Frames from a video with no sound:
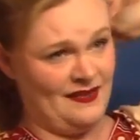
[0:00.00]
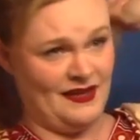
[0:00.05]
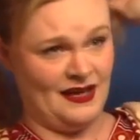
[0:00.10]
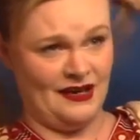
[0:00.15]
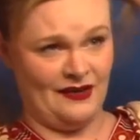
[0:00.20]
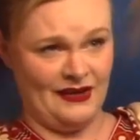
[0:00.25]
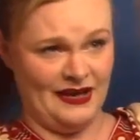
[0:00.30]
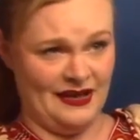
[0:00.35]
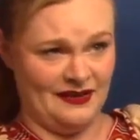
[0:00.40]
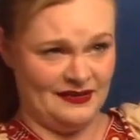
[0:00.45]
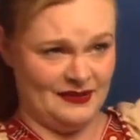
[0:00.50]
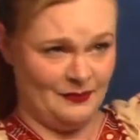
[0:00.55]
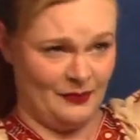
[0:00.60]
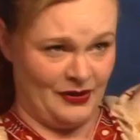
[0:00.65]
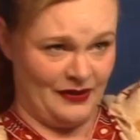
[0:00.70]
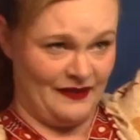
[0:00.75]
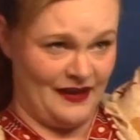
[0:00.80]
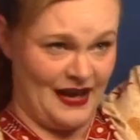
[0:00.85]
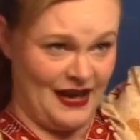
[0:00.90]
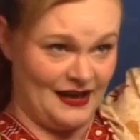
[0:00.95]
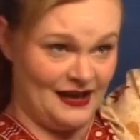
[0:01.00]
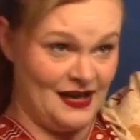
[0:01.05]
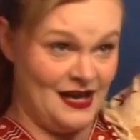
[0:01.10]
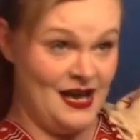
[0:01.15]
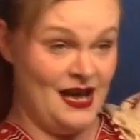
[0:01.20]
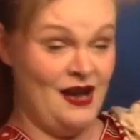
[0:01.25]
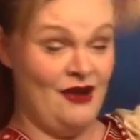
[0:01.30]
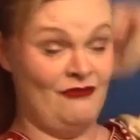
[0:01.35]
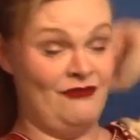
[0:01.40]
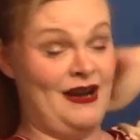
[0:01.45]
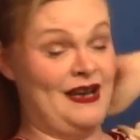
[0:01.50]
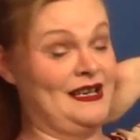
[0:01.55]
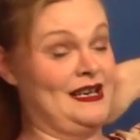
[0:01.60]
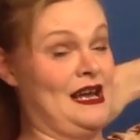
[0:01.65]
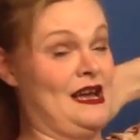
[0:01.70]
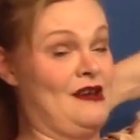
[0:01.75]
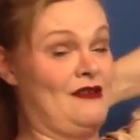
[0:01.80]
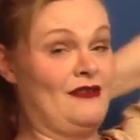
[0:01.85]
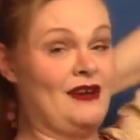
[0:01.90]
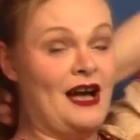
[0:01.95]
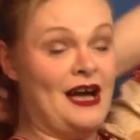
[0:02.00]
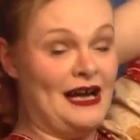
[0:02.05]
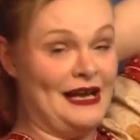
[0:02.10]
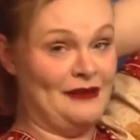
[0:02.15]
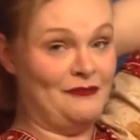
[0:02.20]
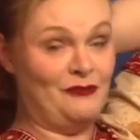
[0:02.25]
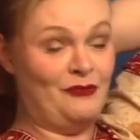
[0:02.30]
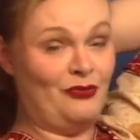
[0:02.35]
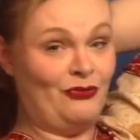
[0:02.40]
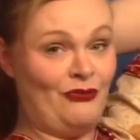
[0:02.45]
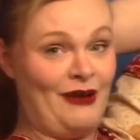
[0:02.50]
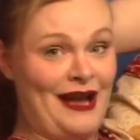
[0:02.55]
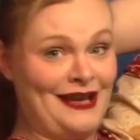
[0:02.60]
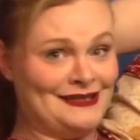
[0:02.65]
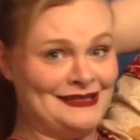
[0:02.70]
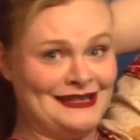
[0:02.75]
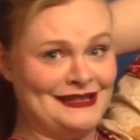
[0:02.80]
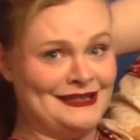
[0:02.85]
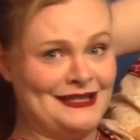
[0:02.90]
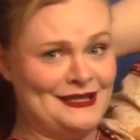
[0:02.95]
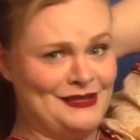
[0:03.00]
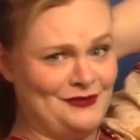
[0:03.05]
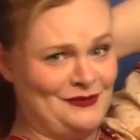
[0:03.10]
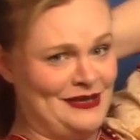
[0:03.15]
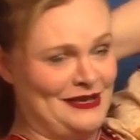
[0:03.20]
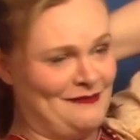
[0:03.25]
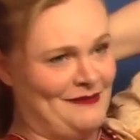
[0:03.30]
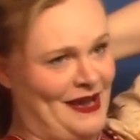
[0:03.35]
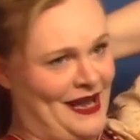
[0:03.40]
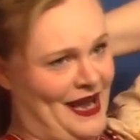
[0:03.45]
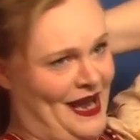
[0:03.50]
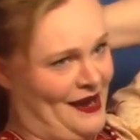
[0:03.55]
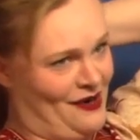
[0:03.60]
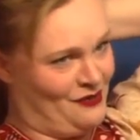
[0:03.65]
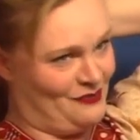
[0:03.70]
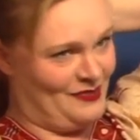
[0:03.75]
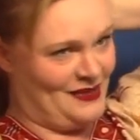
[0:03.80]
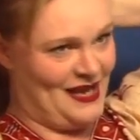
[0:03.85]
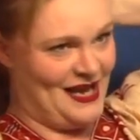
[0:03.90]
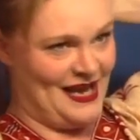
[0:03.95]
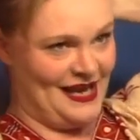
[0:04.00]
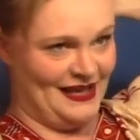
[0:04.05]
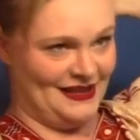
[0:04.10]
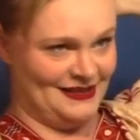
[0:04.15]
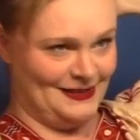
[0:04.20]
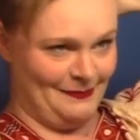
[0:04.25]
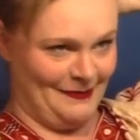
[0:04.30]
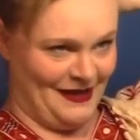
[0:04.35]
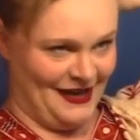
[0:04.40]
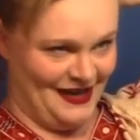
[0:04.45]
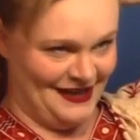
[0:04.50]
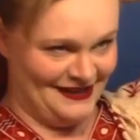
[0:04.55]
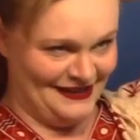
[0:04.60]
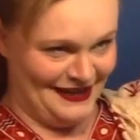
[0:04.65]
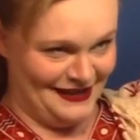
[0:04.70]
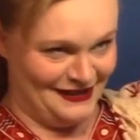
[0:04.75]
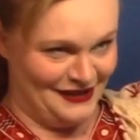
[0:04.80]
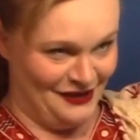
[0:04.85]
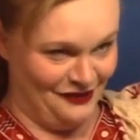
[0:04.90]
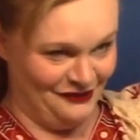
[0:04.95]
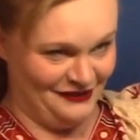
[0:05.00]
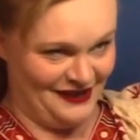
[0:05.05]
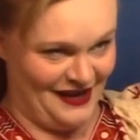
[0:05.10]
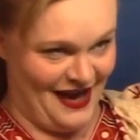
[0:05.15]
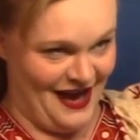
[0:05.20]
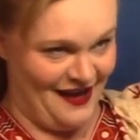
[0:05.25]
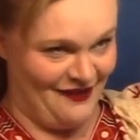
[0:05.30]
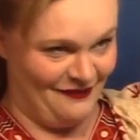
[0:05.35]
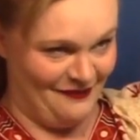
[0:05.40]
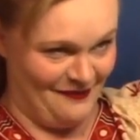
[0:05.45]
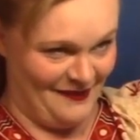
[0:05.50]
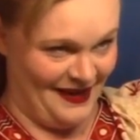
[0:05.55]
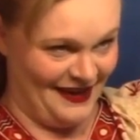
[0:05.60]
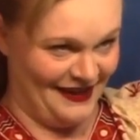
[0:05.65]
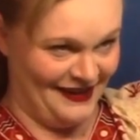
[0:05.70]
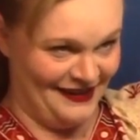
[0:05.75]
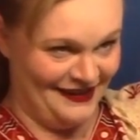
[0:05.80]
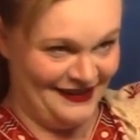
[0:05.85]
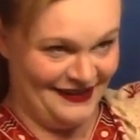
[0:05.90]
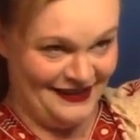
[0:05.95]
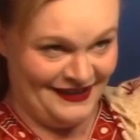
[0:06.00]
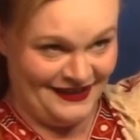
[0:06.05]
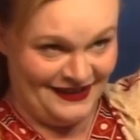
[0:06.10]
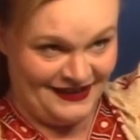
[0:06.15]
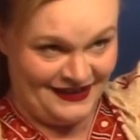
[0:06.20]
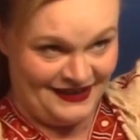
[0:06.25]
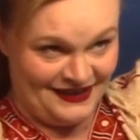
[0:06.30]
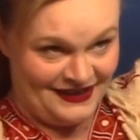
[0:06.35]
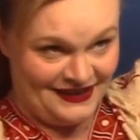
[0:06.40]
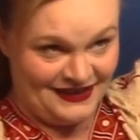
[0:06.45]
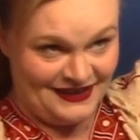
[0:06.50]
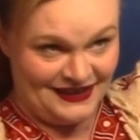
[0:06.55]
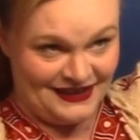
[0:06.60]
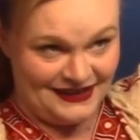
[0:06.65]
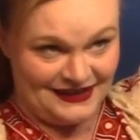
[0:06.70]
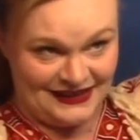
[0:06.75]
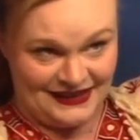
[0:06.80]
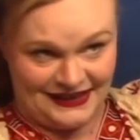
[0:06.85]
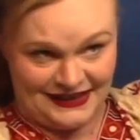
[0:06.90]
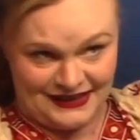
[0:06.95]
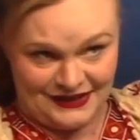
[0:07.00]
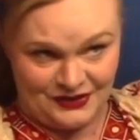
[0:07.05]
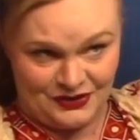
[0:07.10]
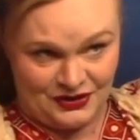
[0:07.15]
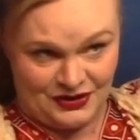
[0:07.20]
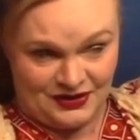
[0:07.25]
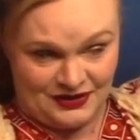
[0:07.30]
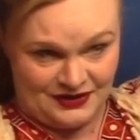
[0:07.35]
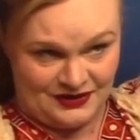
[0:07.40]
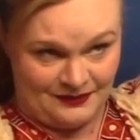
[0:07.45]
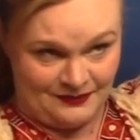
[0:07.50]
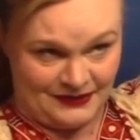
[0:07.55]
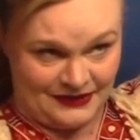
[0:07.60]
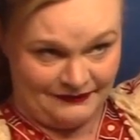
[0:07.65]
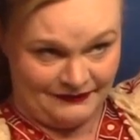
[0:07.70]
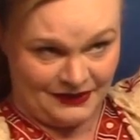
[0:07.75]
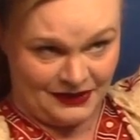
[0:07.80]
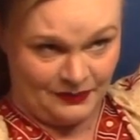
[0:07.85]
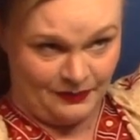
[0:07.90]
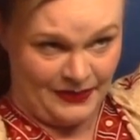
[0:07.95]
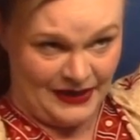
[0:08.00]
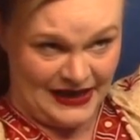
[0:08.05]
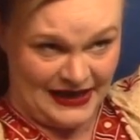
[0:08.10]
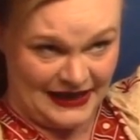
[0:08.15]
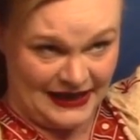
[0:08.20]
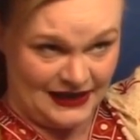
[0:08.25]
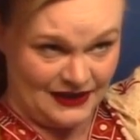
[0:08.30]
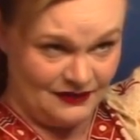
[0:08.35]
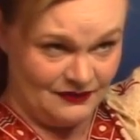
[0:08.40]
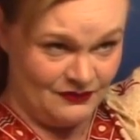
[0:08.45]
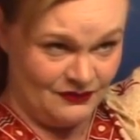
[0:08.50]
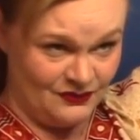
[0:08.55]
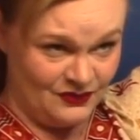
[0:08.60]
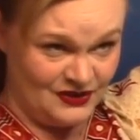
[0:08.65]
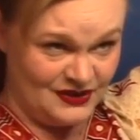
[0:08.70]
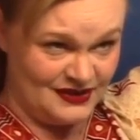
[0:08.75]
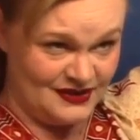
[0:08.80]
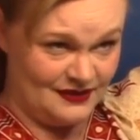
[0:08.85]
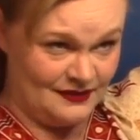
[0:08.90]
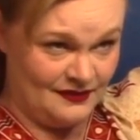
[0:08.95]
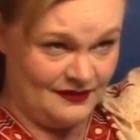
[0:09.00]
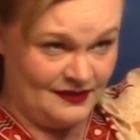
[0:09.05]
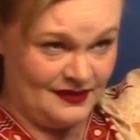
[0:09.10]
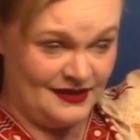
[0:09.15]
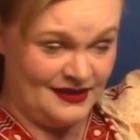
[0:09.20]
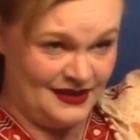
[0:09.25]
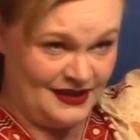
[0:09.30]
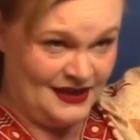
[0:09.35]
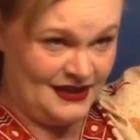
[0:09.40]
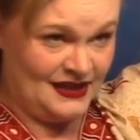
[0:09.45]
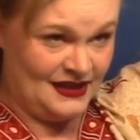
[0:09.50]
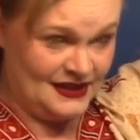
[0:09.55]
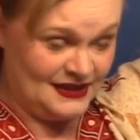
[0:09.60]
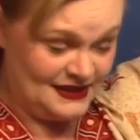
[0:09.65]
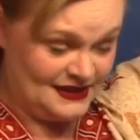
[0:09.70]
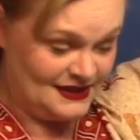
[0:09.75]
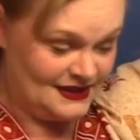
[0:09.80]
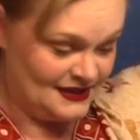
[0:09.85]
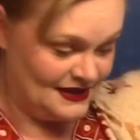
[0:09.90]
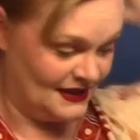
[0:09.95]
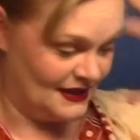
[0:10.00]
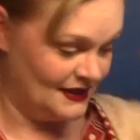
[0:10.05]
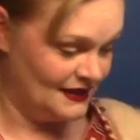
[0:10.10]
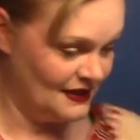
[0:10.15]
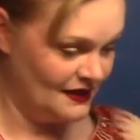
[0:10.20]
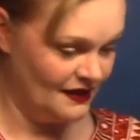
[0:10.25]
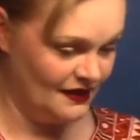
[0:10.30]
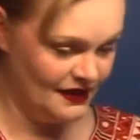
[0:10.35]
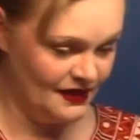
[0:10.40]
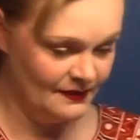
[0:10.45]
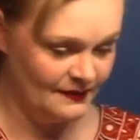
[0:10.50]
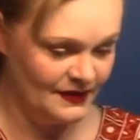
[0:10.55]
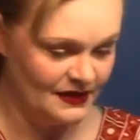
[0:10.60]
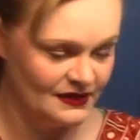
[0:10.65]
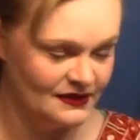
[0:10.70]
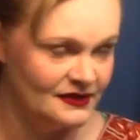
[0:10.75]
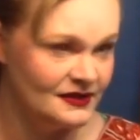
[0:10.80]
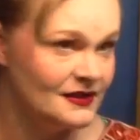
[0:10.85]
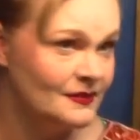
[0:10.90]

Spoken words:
Then I'll hairspray that. Right now, I'm practically doing my hair blinds because I don't have my at the edge. I'm not even gonna pin it. I'll just stick it there. I am gonna